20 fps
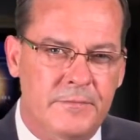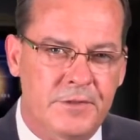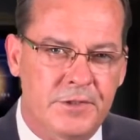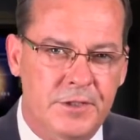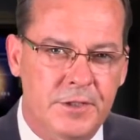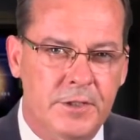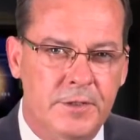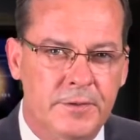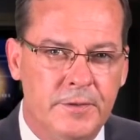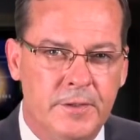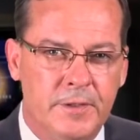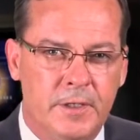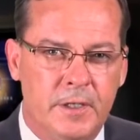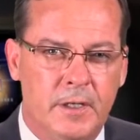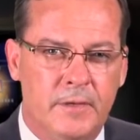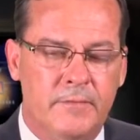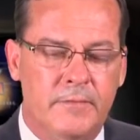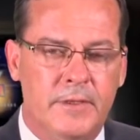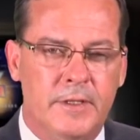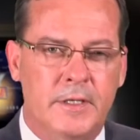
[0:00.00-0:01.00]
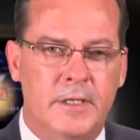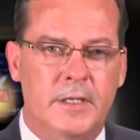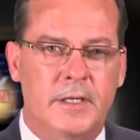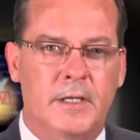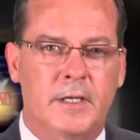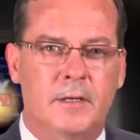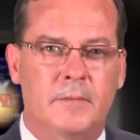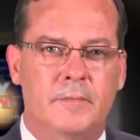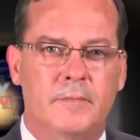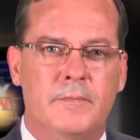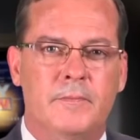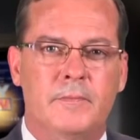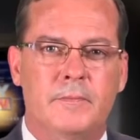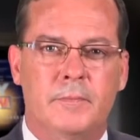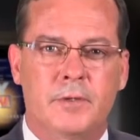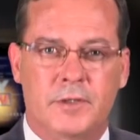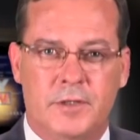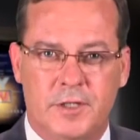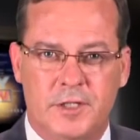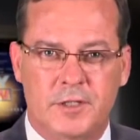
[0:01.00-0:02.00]
children of the
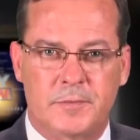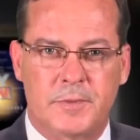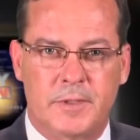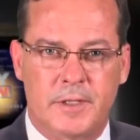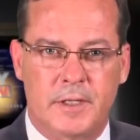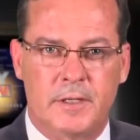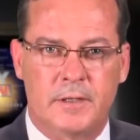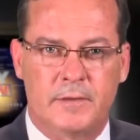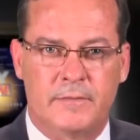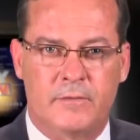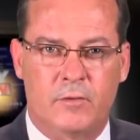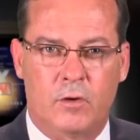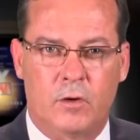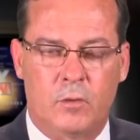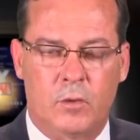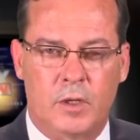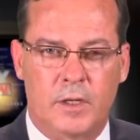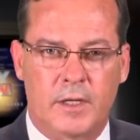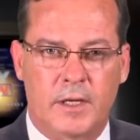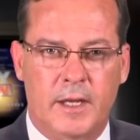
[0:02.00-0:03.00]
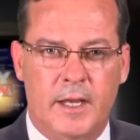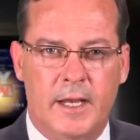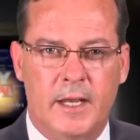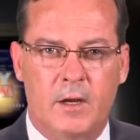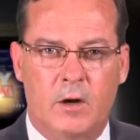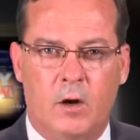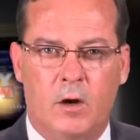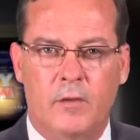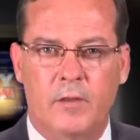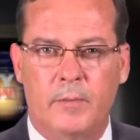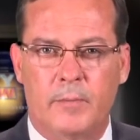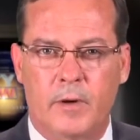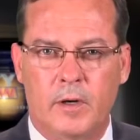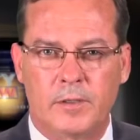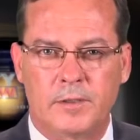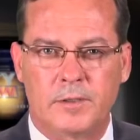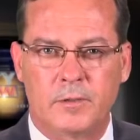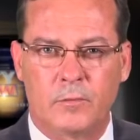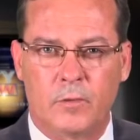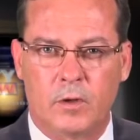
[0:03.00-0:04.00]
participant in the 401k or the
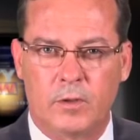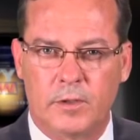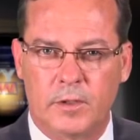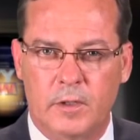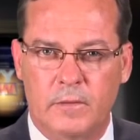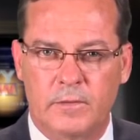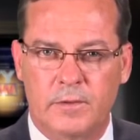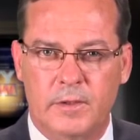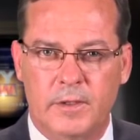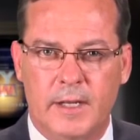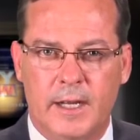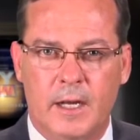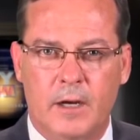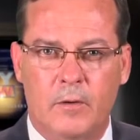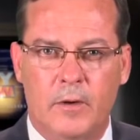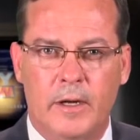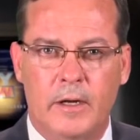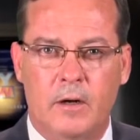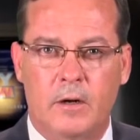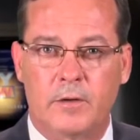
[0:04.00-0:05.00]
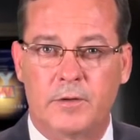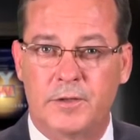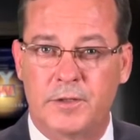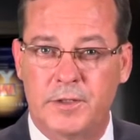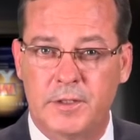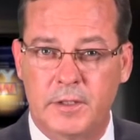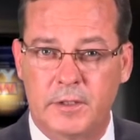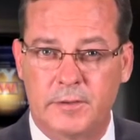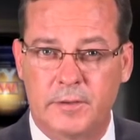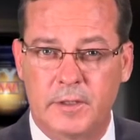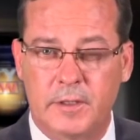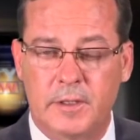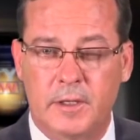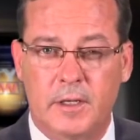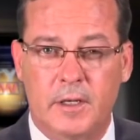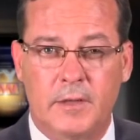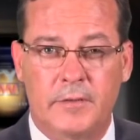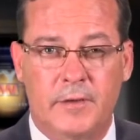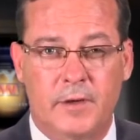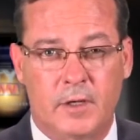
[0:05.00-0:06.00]
person that rolled it over to an IRA are children,
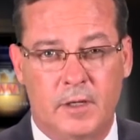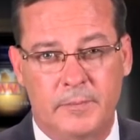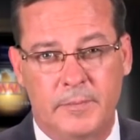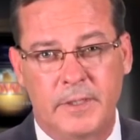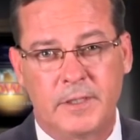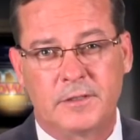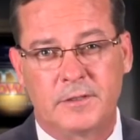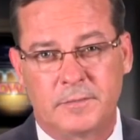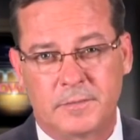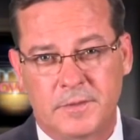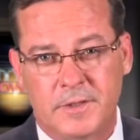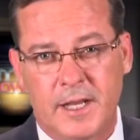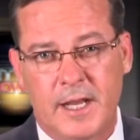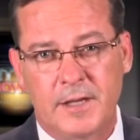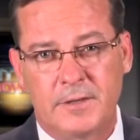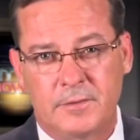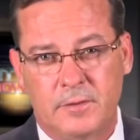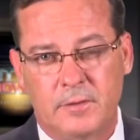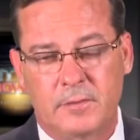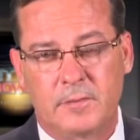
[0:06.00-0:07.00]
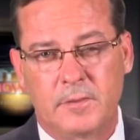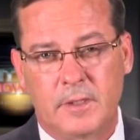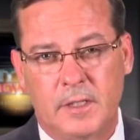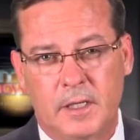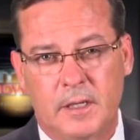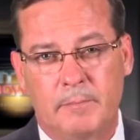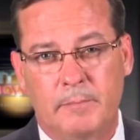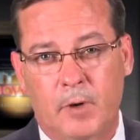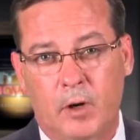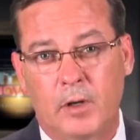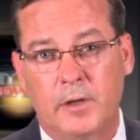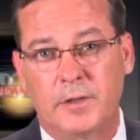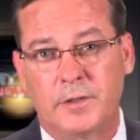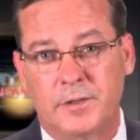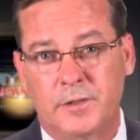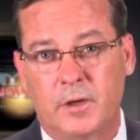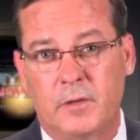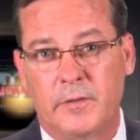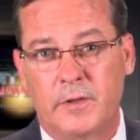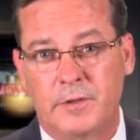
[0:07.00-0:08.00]
there could be substantial
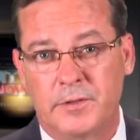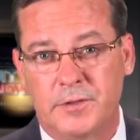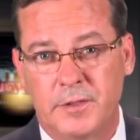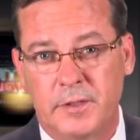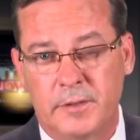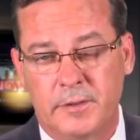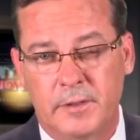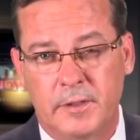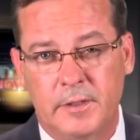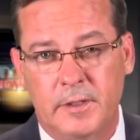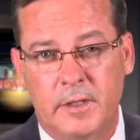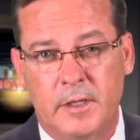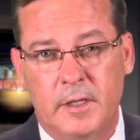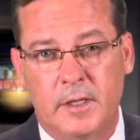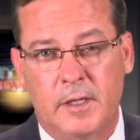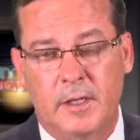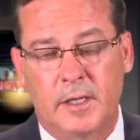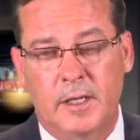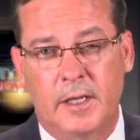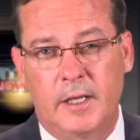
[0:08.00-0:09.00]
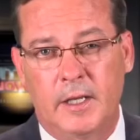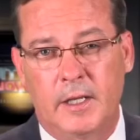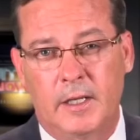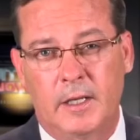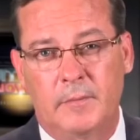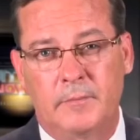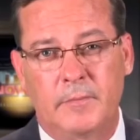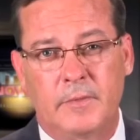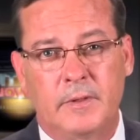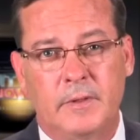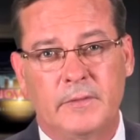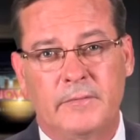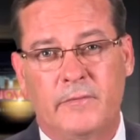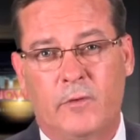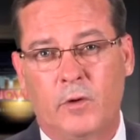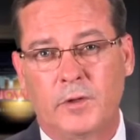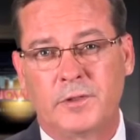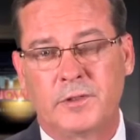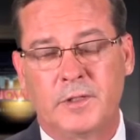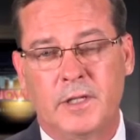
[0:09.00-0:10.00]
burdens on the children,
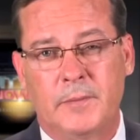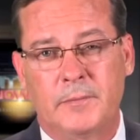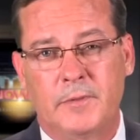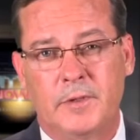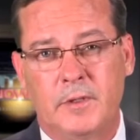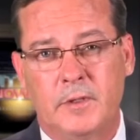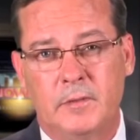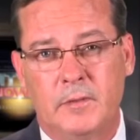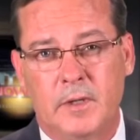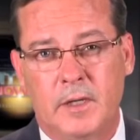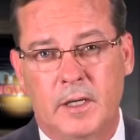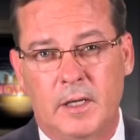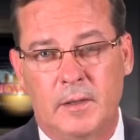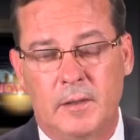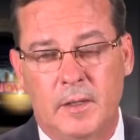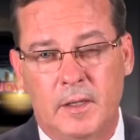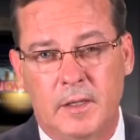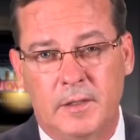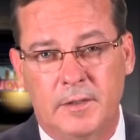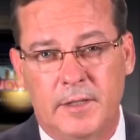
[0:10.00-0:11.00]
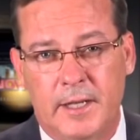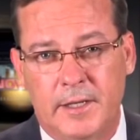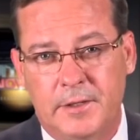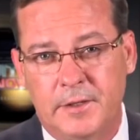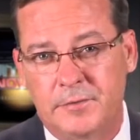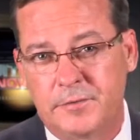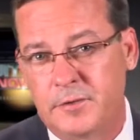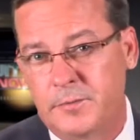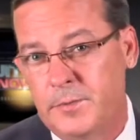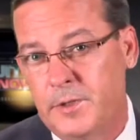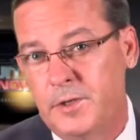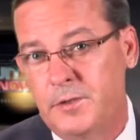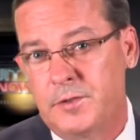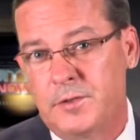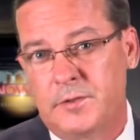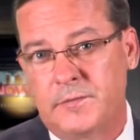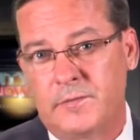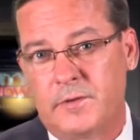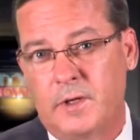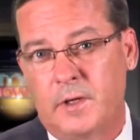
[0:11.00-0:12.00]
forcing them to take
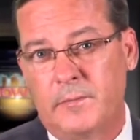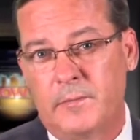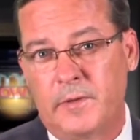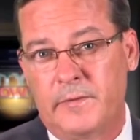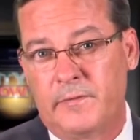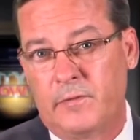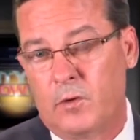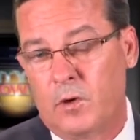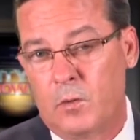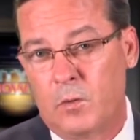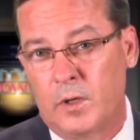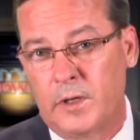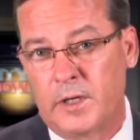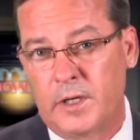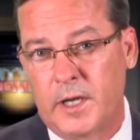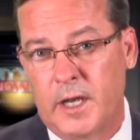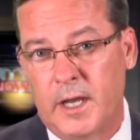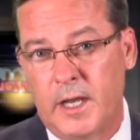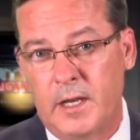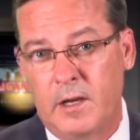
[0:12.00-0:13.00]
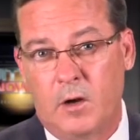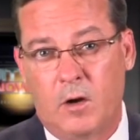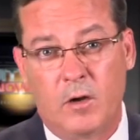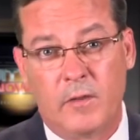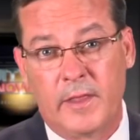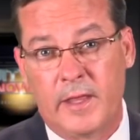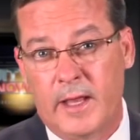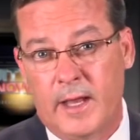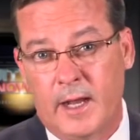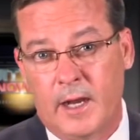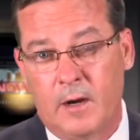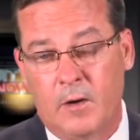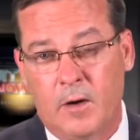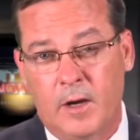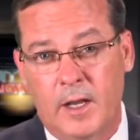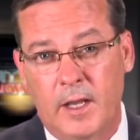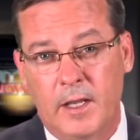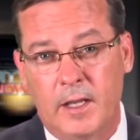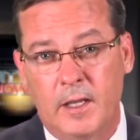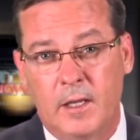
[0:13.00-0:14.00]
distributions from the 401k or the
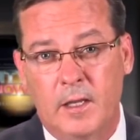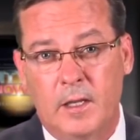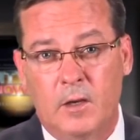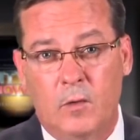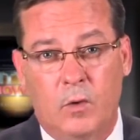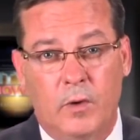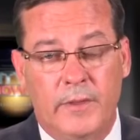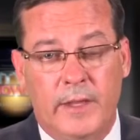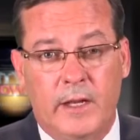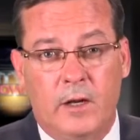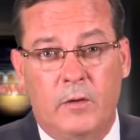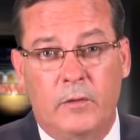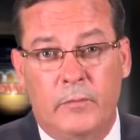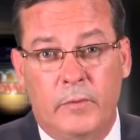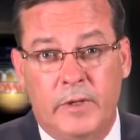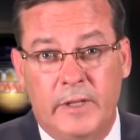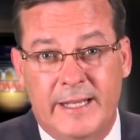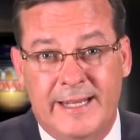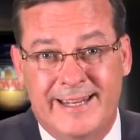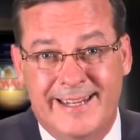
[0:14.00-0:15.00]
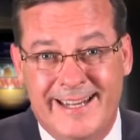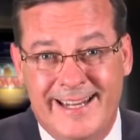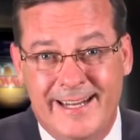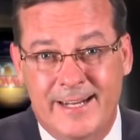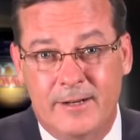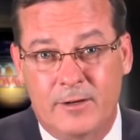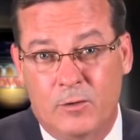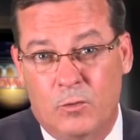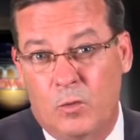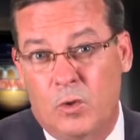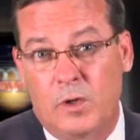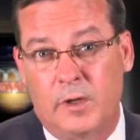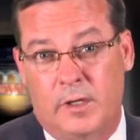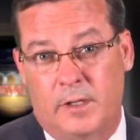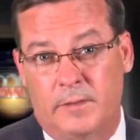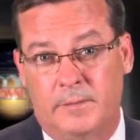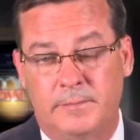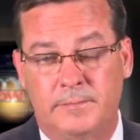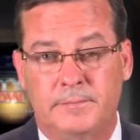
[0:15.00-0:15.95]
IRA when they don't really need it or want it.